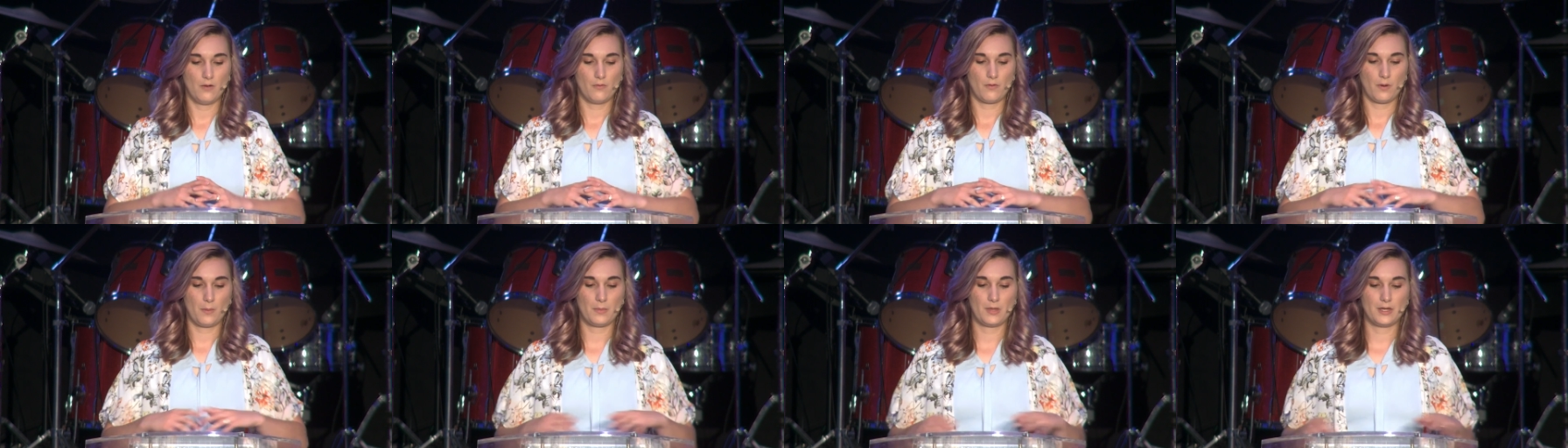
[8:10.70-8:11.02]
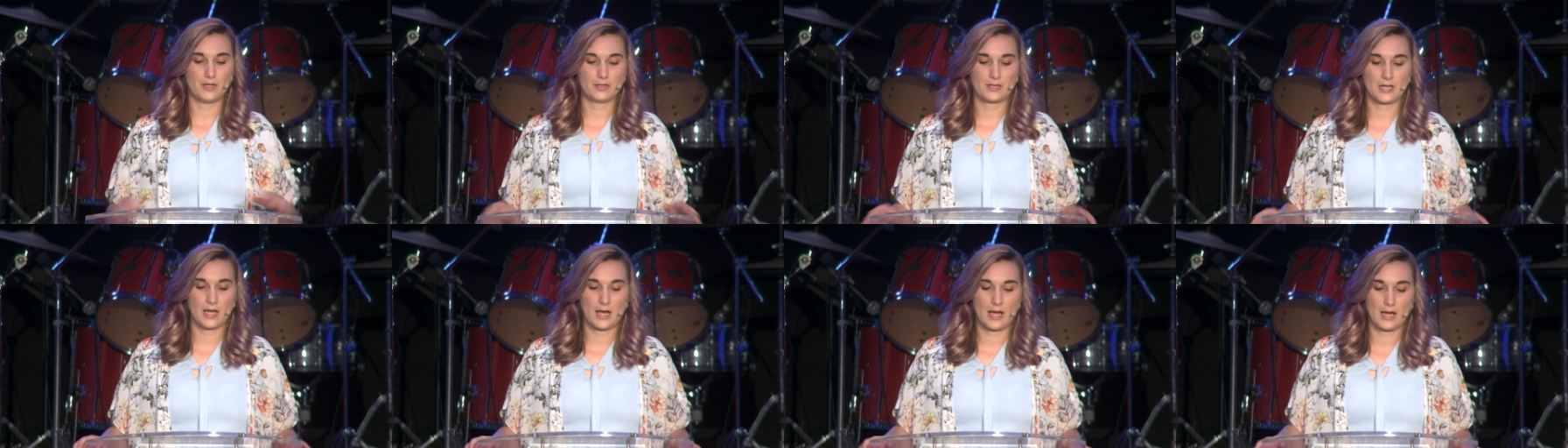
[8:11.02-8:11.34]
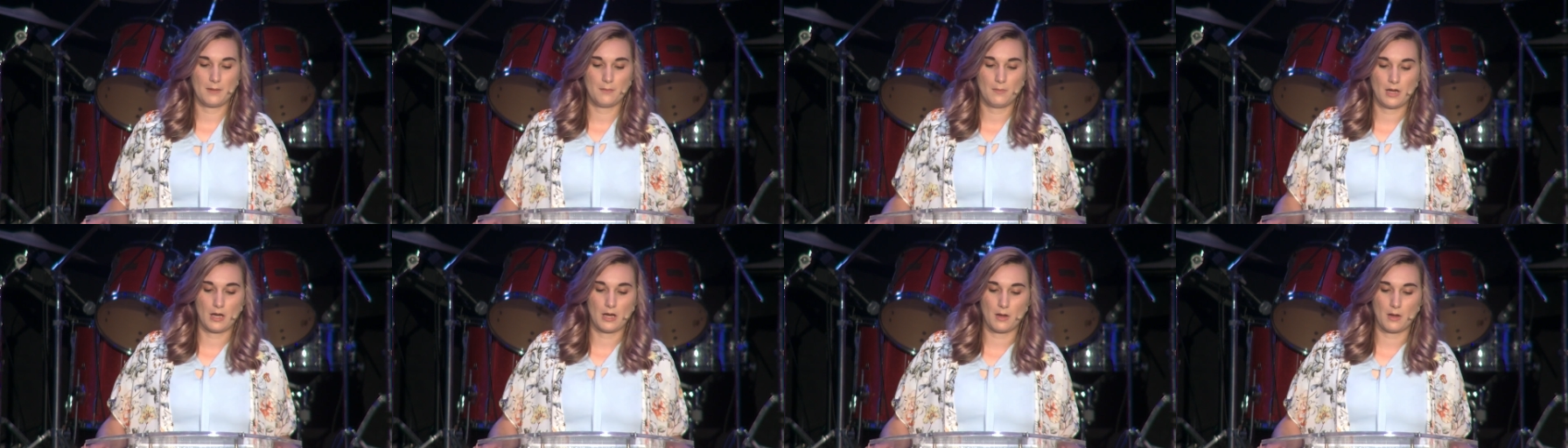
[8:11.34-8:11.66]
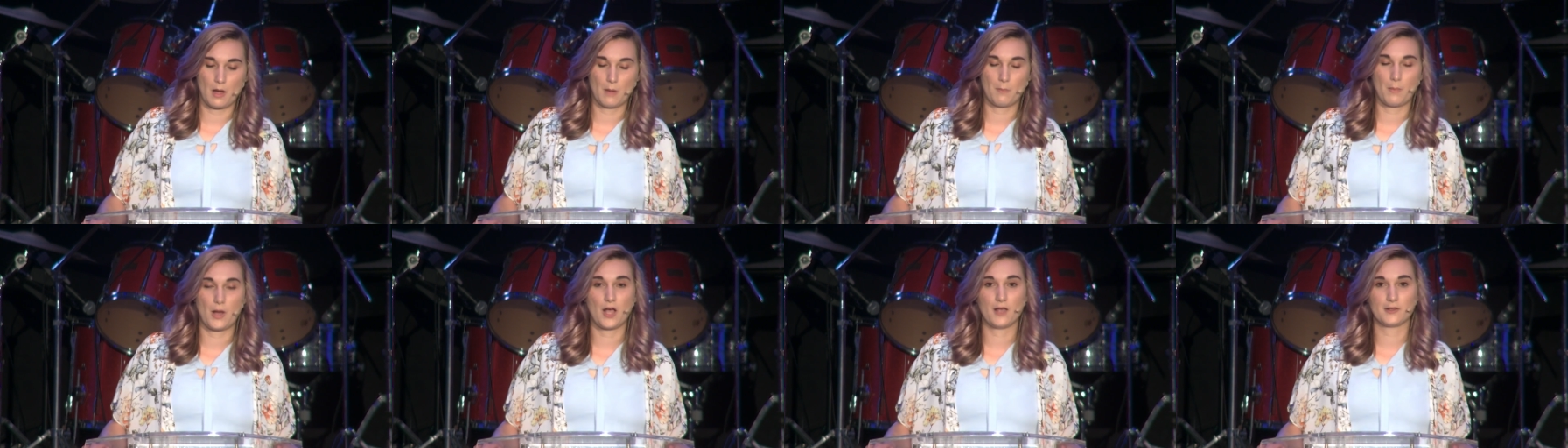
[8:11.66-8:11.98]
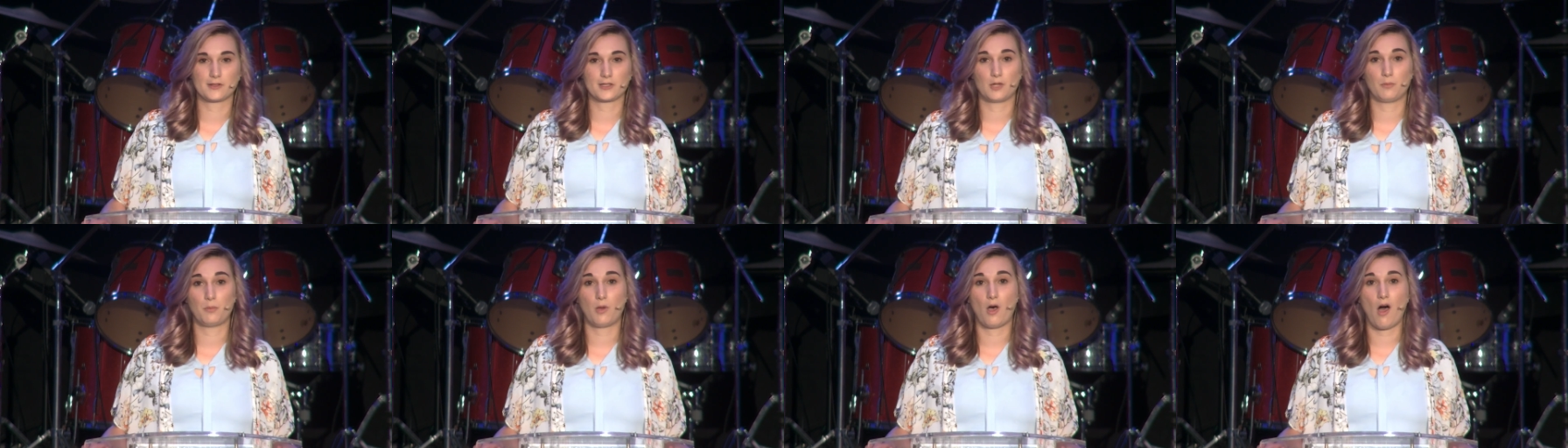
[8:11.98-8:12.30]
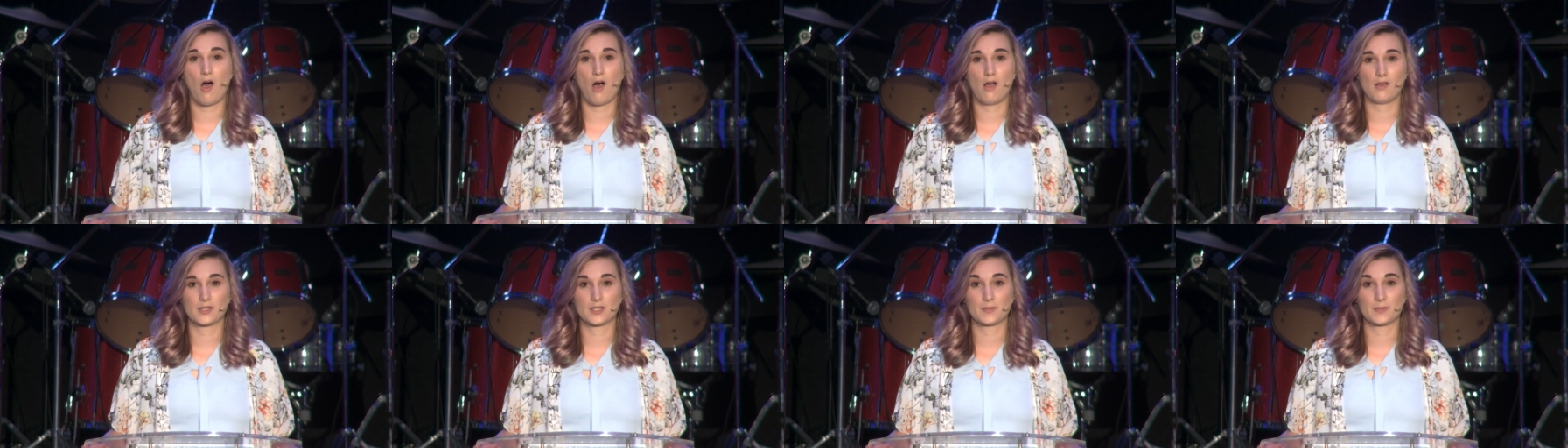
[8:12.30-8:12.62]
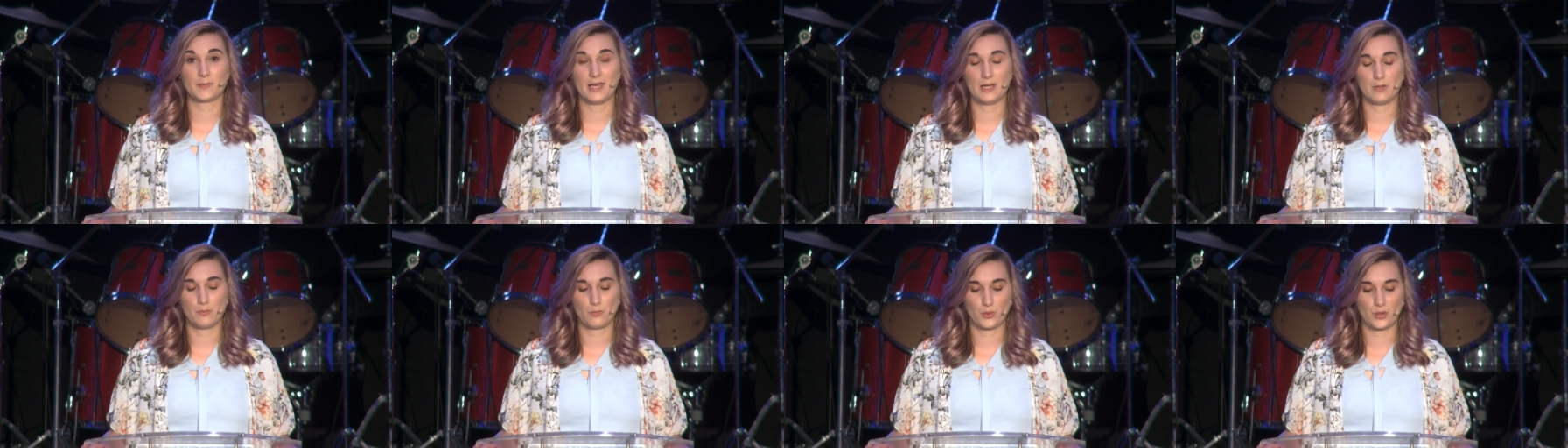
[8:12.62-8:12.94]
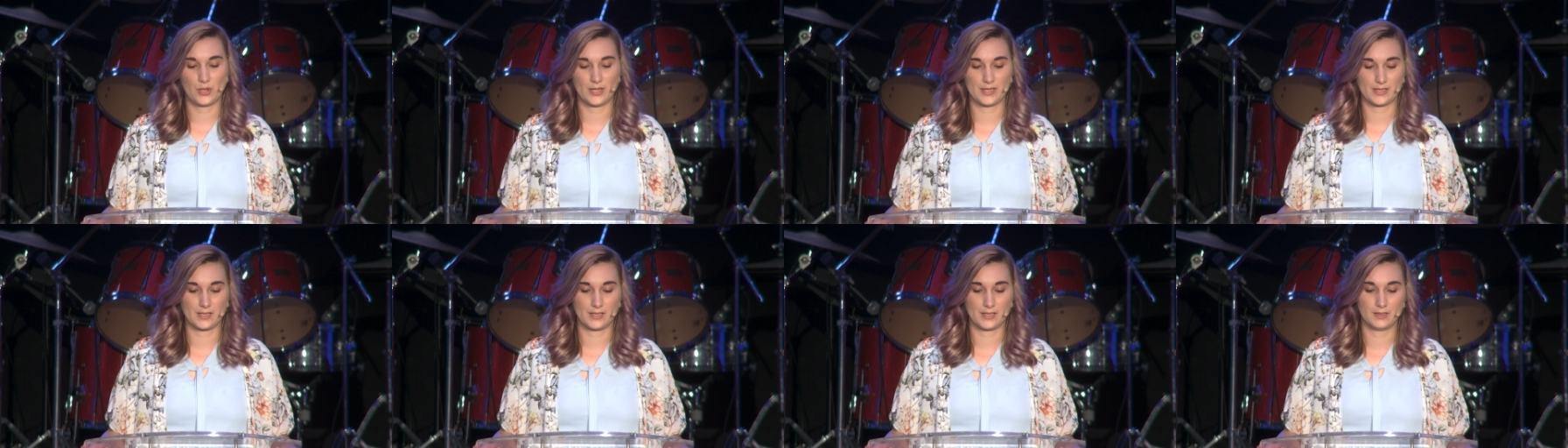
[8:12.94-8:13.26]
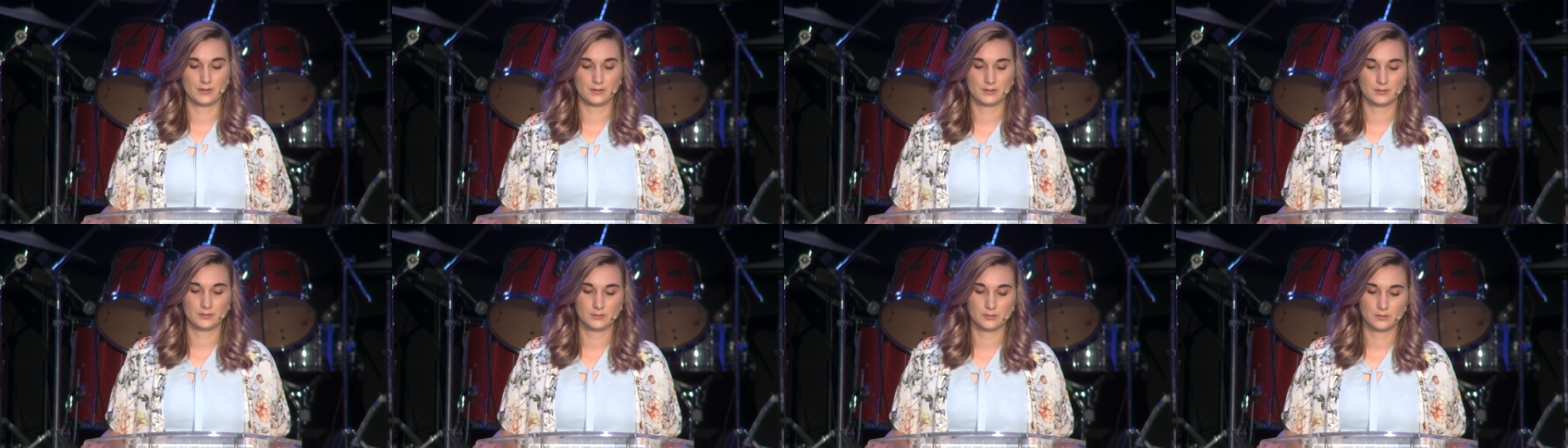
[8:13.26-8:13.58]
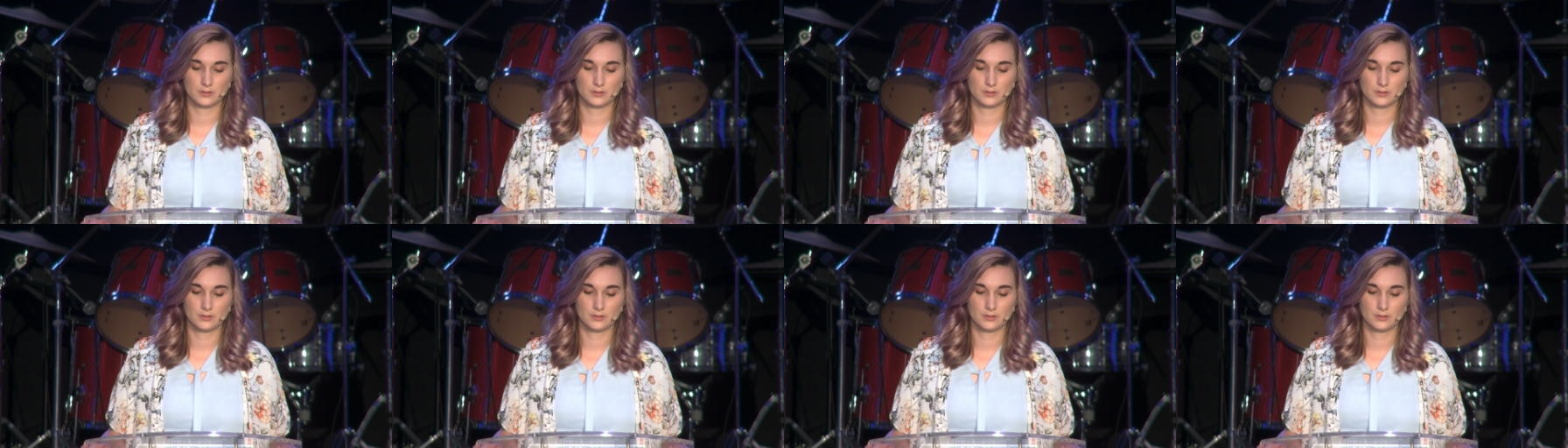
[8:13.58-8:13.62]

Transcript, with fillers: From the time Apostle Paul spent in prison